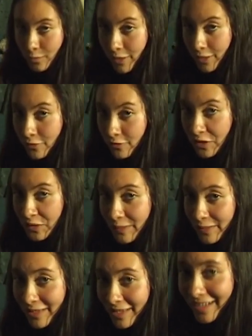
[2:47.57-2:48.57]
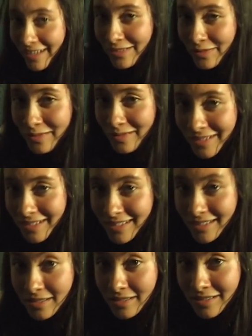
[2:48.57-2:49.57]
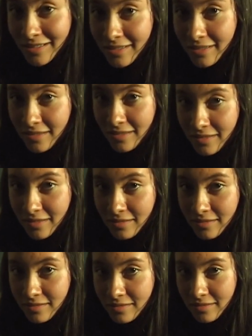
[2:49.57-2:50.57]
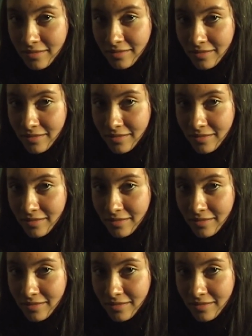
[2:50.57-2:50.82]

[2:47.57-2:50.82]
on the bed as Kevin tells her he wants to document her pregnancy.